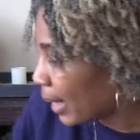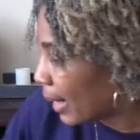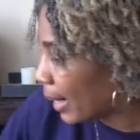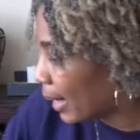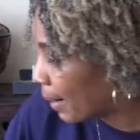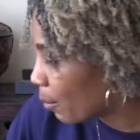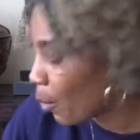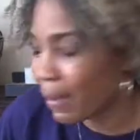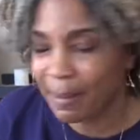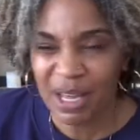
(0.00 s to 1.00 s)
or
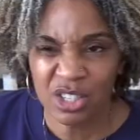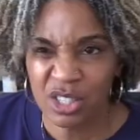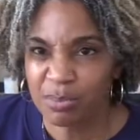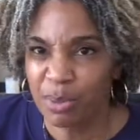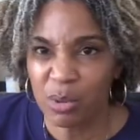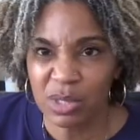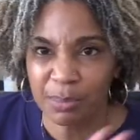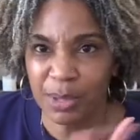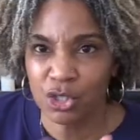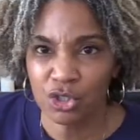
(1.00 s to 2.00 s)
maybe I'll just poke some
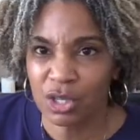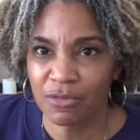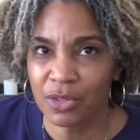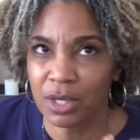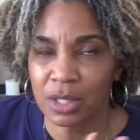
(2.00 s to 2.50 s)
pictures of the